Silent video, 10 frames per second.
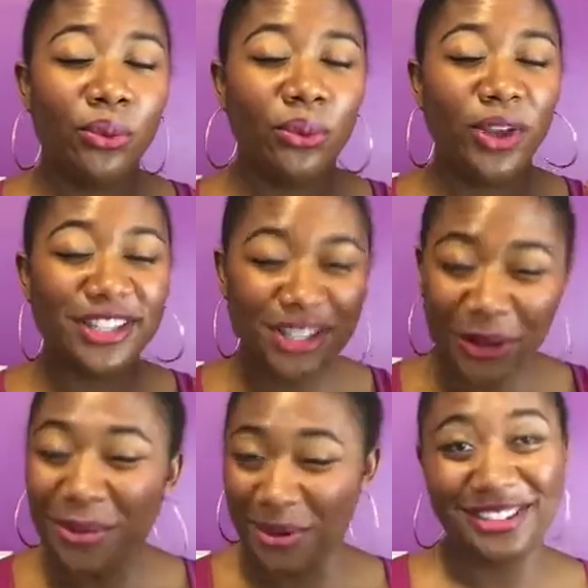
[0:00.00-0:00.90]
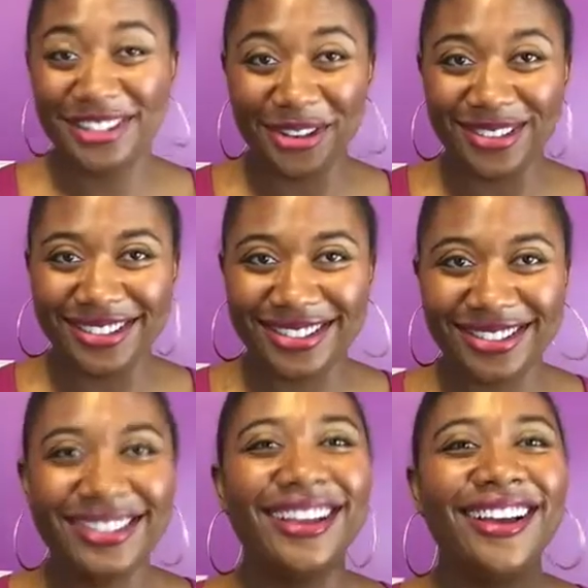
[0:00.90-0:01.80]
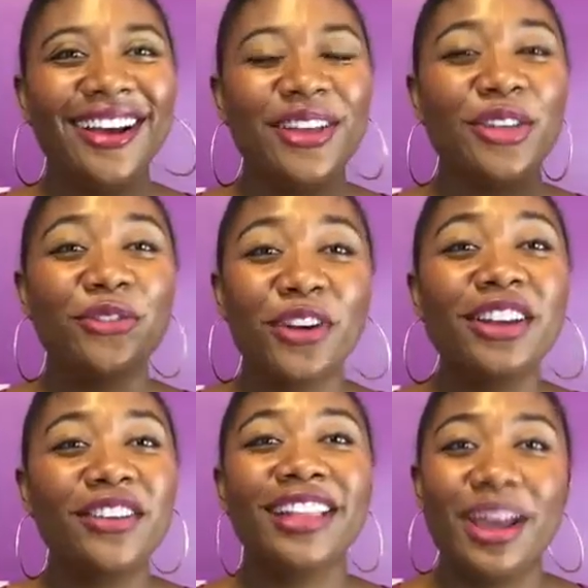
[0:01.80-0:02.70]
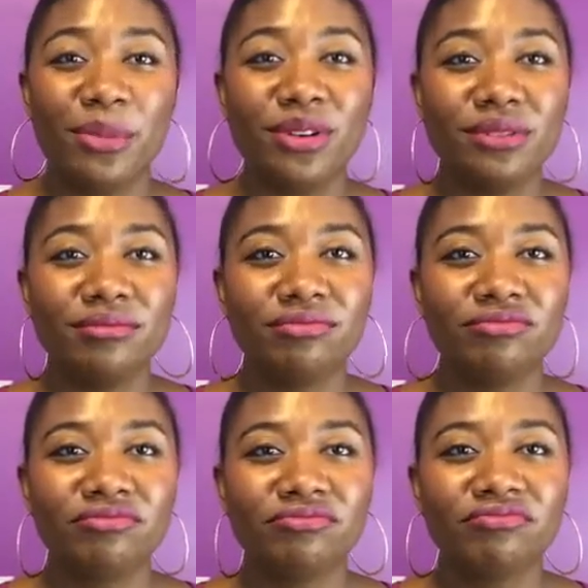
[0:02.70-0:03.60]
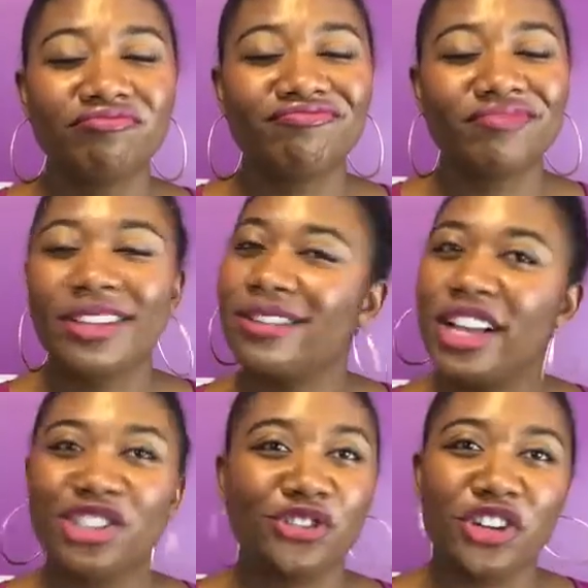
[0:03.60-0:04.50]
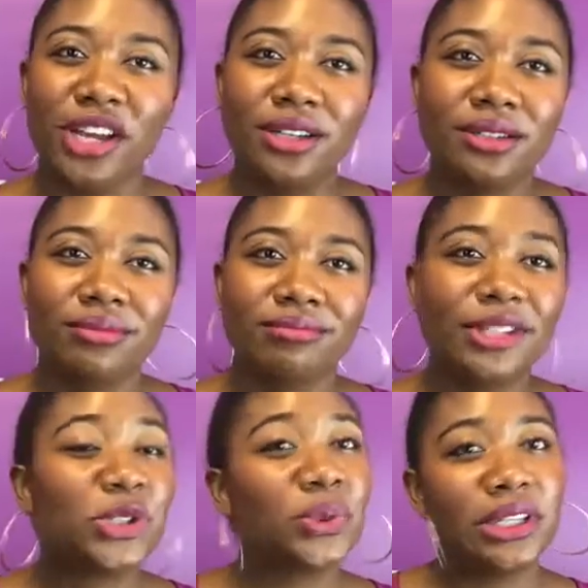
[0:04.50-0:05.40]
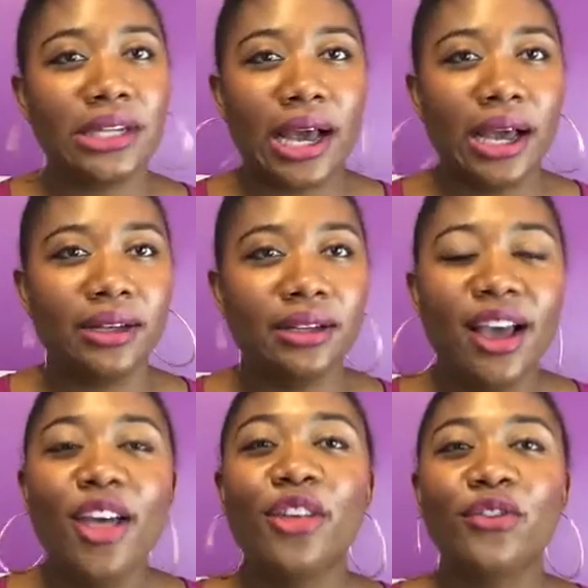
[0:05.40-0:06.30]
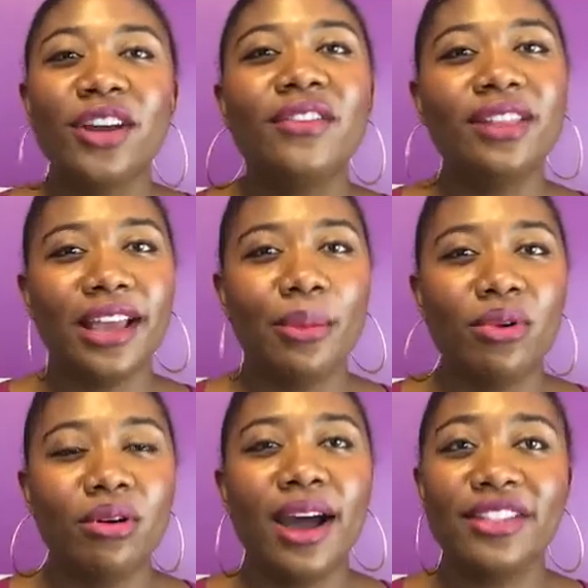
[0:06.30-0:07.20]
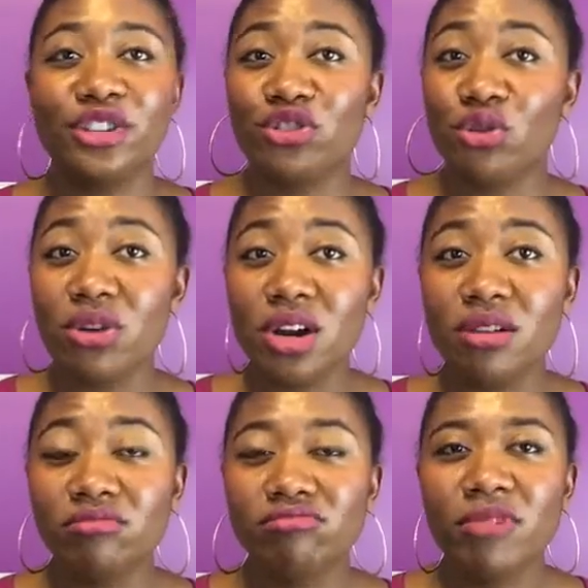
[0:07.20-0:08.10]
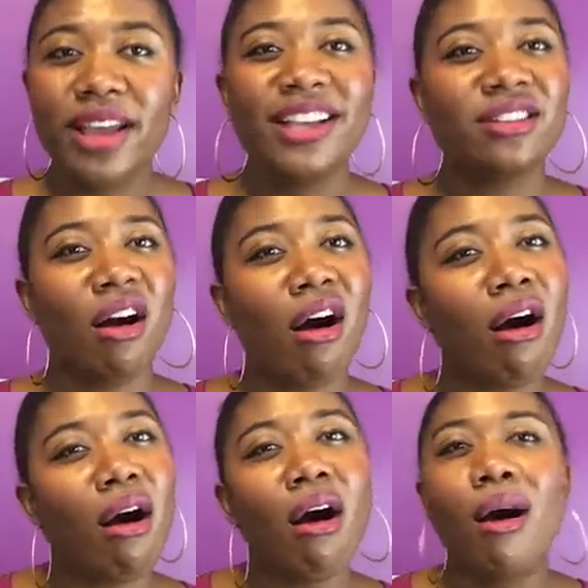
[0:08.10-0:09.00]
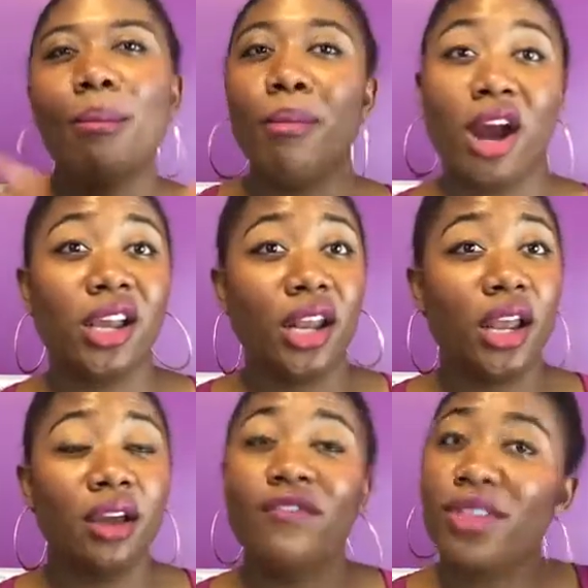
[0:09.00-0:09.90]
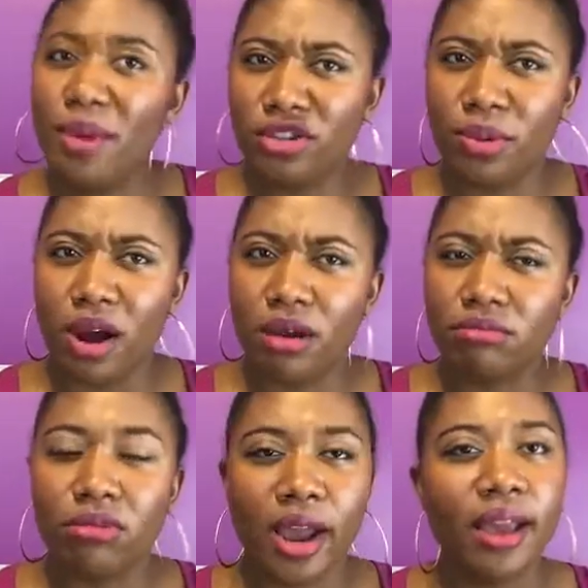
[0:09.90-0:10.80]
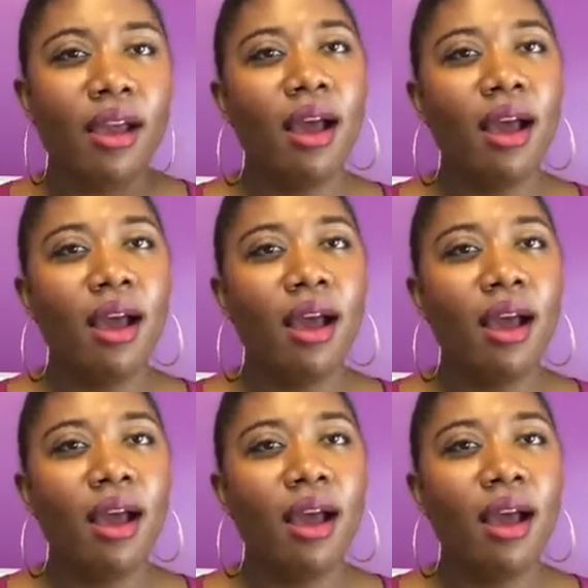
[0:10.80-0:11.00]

It's so important to know this. The front of a label, it's not your friend. It's really not. The front of a label at the store is all marketing, for the most part, right?